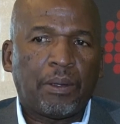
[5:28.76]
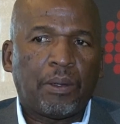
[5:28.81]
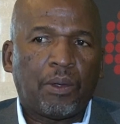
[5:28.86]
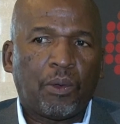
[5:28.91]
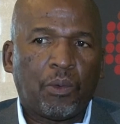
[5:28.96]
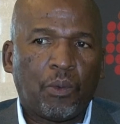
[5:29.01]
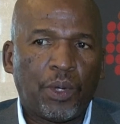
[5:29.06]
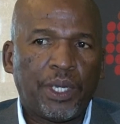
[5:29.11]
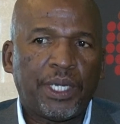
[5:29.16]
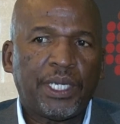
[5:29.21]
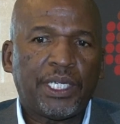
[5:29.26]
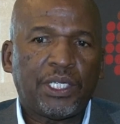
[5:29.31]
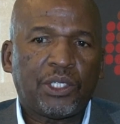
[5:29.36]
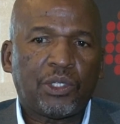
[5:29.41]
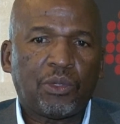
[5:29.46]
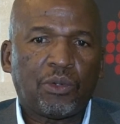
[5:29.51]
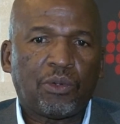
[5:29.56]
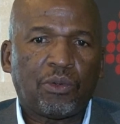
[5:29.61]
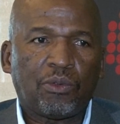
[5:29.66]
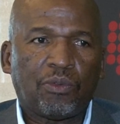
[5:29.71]
we need
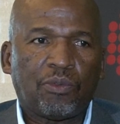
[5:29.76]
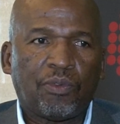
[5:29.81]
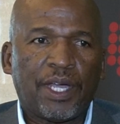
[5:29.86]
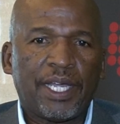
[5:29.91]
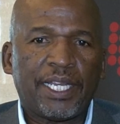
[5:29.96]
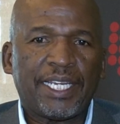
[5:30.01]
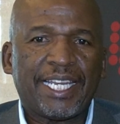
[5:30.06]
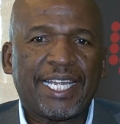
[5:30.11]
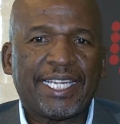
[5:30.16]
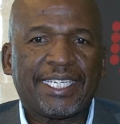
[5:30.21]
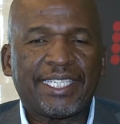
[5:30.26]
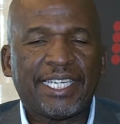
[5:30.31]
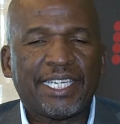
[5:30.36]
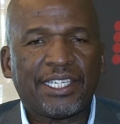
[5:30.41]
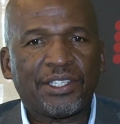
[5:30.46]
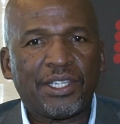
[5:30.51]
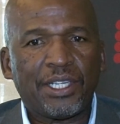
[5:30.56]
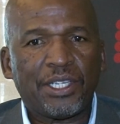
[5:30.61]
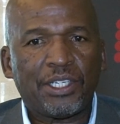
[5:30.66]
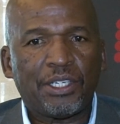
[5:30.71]
to find a
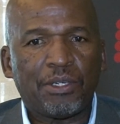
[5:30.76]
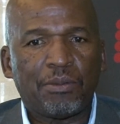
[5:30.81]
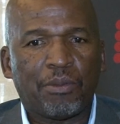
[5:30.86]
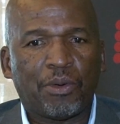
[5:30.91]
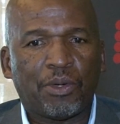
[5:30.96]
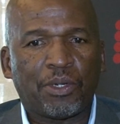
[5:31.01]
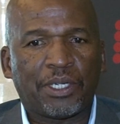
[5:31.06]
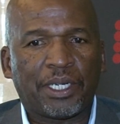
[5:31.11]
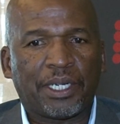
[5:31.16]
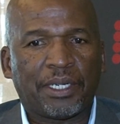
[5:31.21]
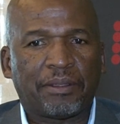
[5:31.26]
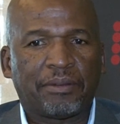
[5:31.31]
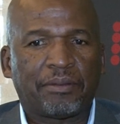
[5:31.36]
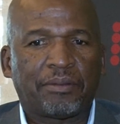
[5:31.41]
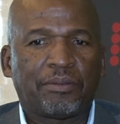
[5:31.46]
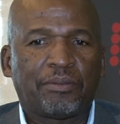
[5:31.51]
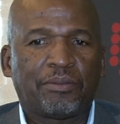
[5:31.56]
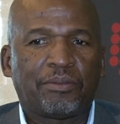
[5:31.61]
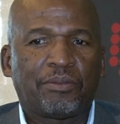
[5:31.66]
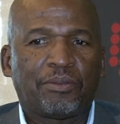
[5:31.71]
taxation model
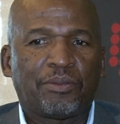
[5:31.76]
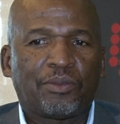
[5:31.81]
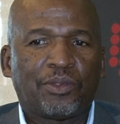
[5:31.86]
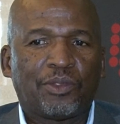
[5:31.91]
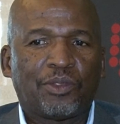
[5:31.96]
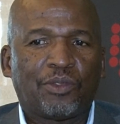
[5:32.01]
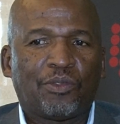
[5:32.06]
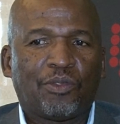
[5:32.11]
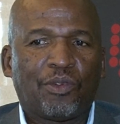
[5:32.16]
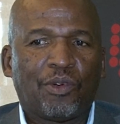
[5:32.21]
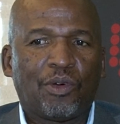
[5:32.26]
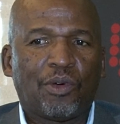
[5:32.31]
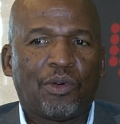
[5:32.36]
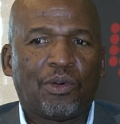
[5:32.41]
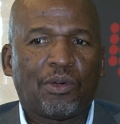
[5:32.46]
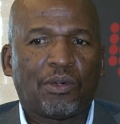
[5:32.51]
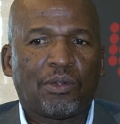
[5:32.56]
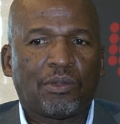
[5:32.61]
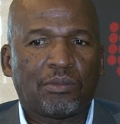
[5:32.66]
for